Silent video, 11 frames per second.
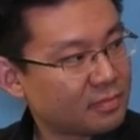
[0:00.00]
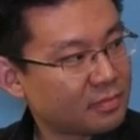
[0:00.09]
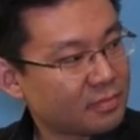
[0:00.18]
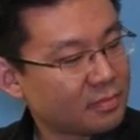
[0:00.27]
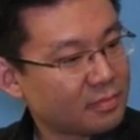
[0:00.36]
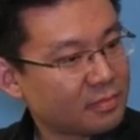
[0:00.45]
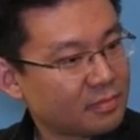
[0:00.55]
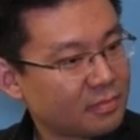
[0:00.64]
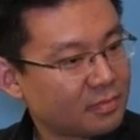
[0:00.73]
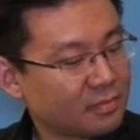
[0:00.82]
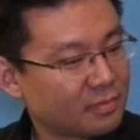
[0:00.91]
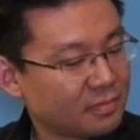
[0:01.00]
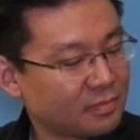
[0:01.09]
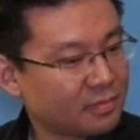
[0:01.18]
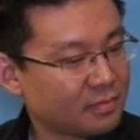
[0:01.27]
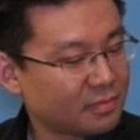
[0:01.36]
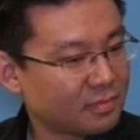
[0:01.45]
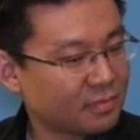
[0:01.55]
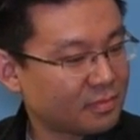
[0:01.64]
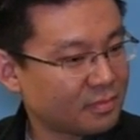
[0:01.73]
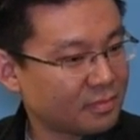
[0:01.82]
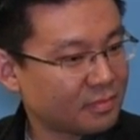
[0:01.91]

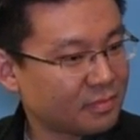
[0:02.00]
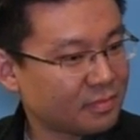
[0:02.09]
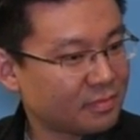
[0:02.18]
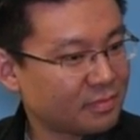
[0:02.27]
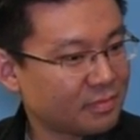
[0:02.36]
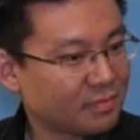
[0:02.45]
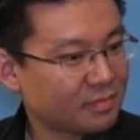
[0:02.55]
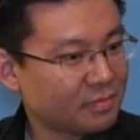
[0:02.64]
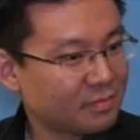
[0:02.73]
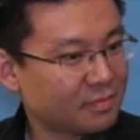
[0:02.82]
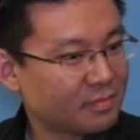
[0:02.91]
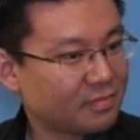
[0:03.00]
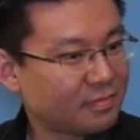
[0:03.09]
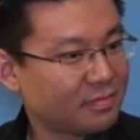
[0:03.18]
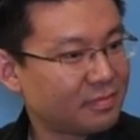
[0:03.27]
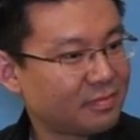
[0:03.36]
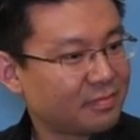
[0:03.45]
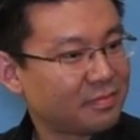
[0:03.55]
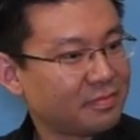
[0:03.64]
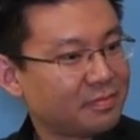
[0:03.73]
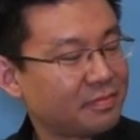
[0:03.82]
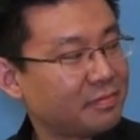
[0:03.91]

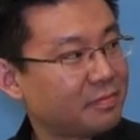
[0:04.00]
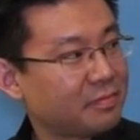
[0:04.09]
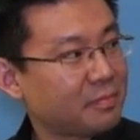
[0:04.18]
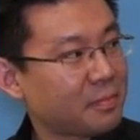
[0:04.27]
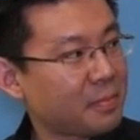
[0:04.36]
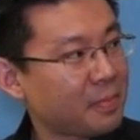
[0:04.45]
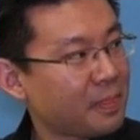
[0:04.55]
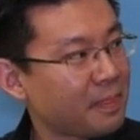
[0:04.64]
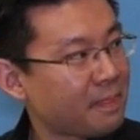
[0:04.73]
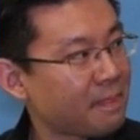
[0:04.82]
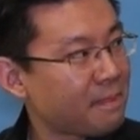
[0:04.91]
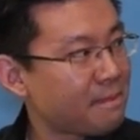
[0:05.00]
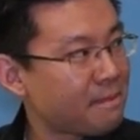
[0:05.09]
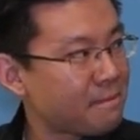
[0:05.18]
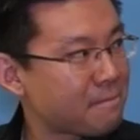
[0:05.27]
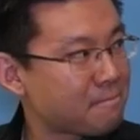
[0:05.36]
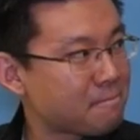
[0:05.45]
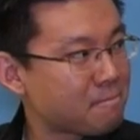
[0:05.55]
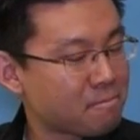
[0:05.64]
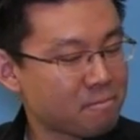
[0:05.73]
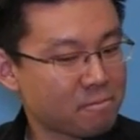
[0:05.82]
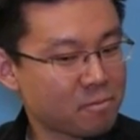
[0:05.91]

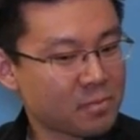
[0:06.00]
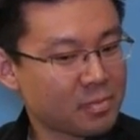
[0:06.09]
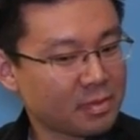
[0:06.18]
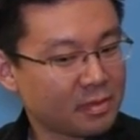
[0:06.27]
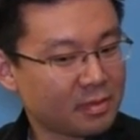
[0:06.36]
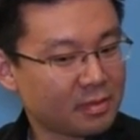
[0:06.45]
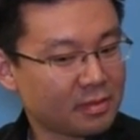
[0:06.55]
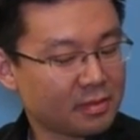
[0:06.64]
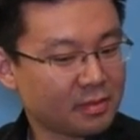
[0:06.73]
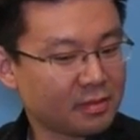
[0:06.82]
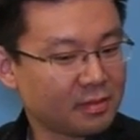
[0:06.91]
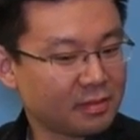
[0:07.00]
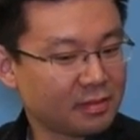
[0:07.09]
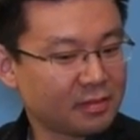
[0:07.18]
(not speaking)